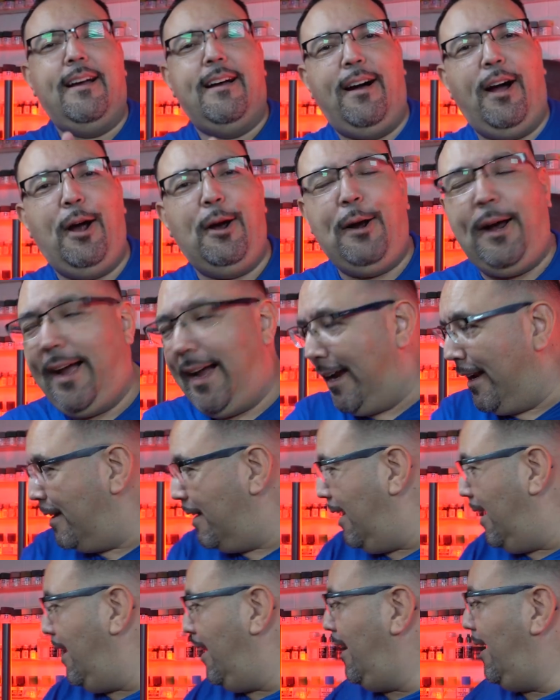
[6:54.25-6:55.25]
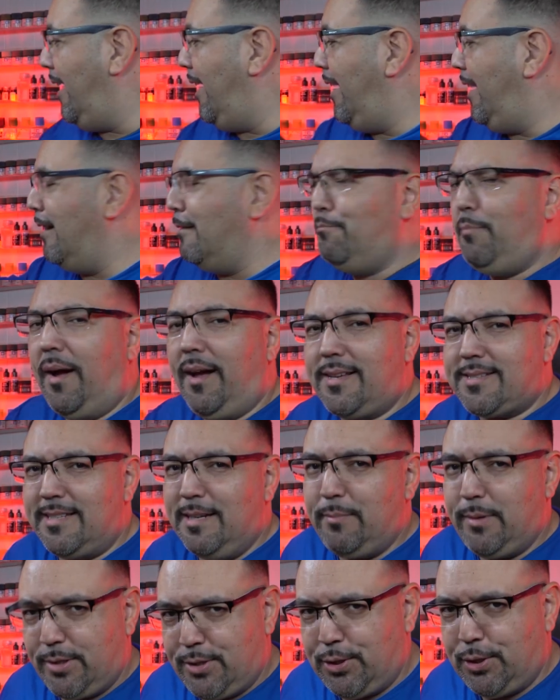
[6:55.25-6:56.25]
All right, box
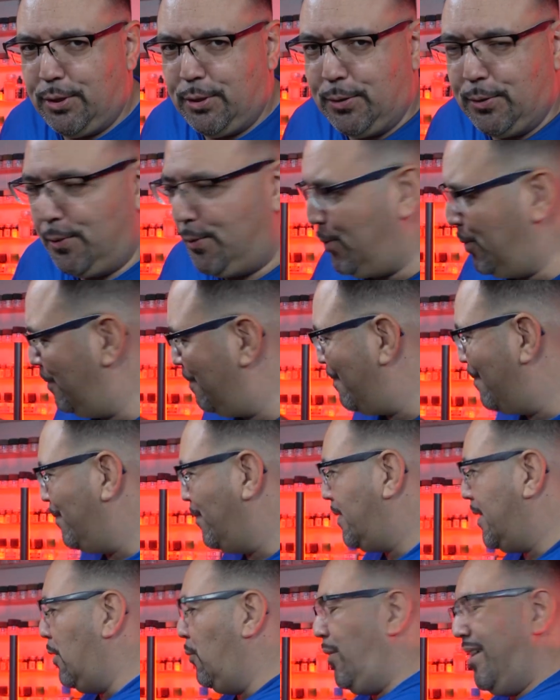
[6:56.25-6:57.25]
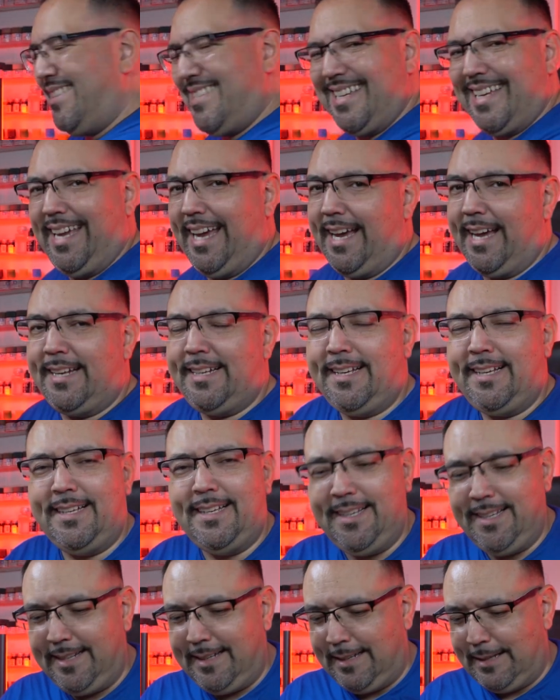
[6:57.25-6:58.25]
number 2. Once again,
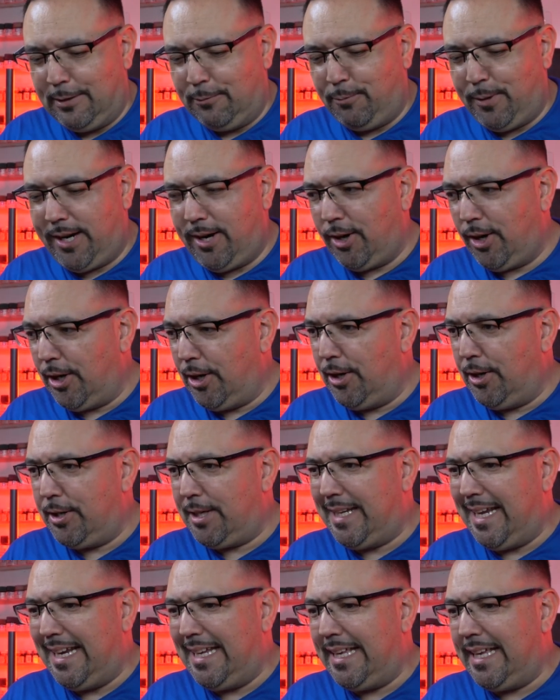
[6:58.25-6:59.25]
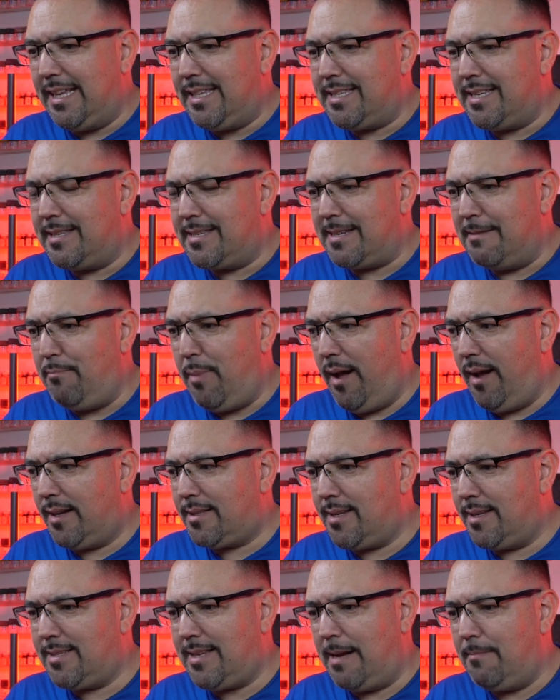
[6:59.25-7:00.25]
we are getting into some
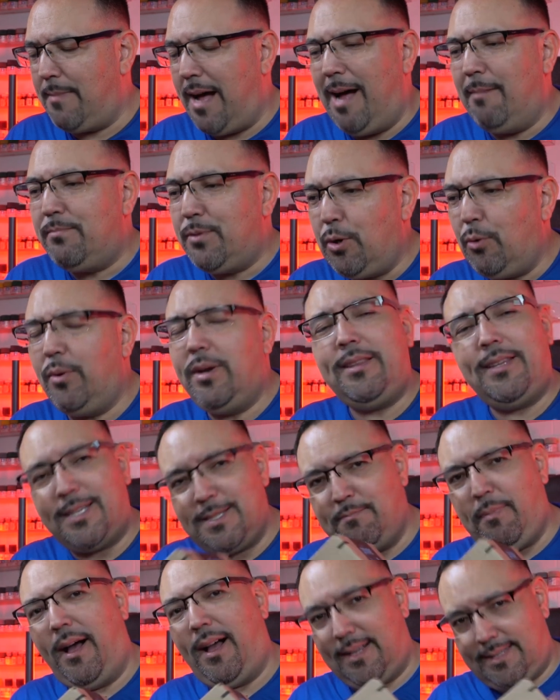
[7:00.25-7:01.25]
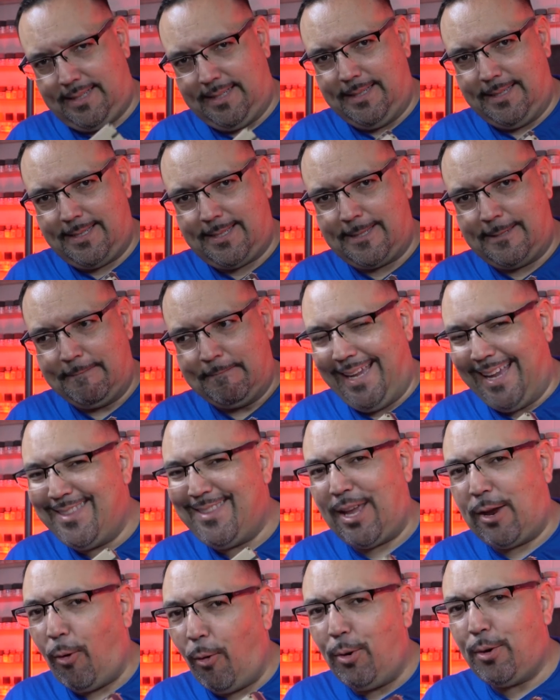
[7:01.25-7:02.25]
boxes. I'm doing these boxes in
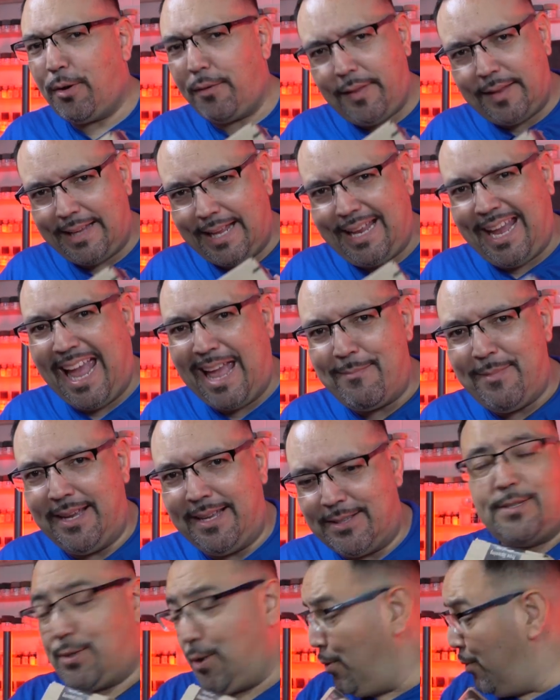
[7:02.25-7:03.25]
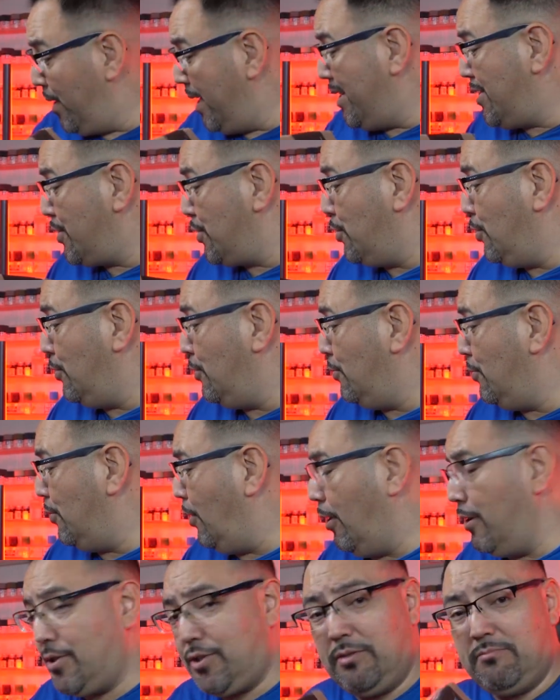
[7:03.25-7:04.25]
the order that they came in. So these two
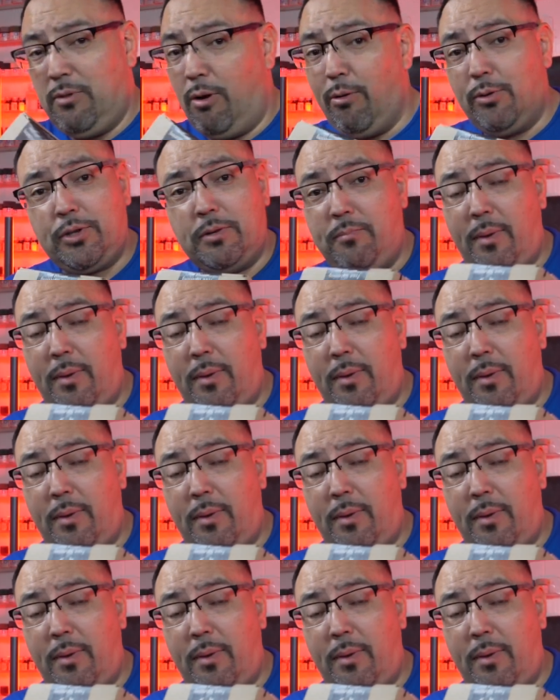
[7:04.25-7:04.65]
are some older